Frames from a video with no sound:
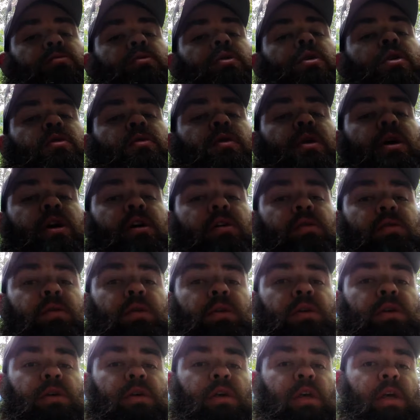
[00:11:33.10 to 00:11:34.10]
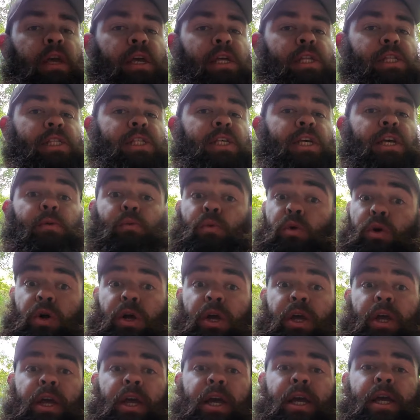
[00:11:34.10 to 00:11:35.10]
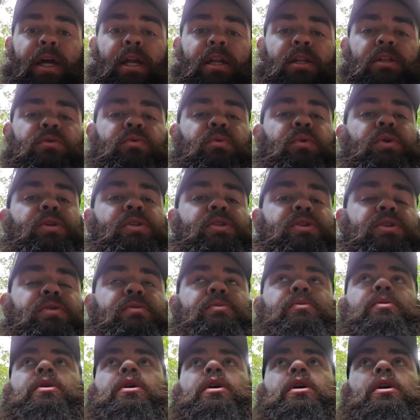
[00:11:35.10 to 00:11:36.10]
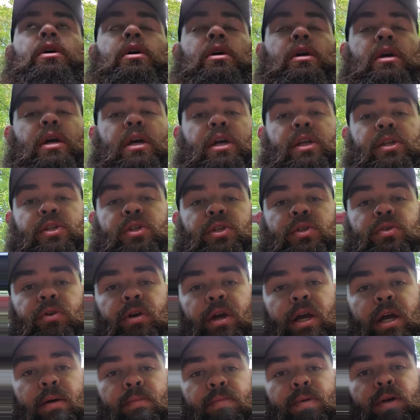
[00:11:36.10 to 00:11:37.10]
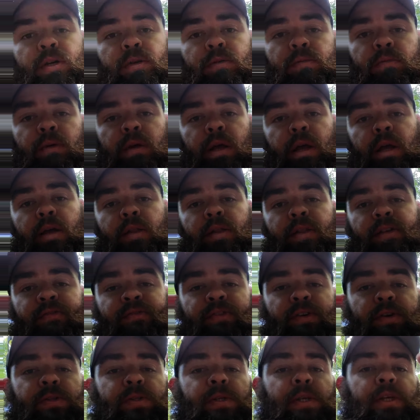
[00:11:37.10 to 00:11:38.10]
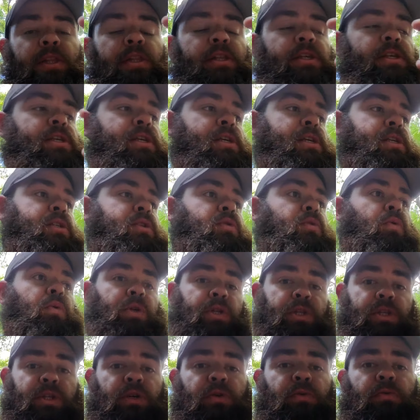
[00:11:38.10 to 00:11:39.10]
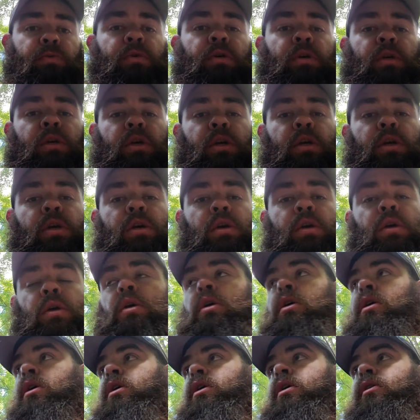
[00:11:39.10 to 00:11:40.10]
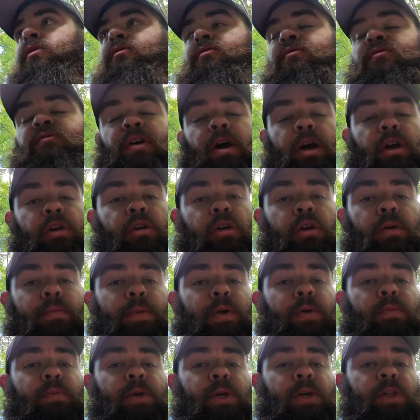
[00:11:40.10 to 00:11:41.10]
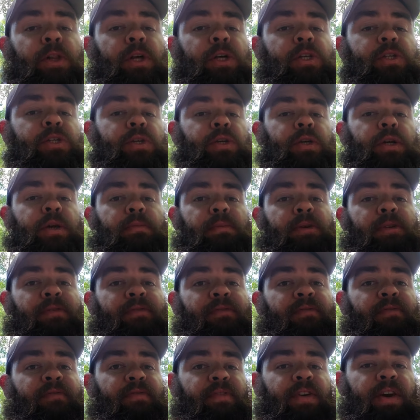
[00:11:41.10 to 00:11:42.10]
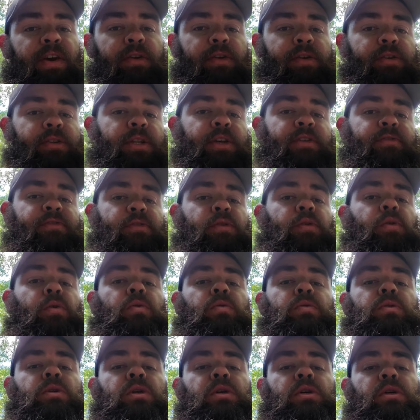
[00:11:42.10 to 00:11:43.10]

go out and say, well, hey, I got a 22, and just grab the first thing that says 22. Firearm nomenclature can be very difficult.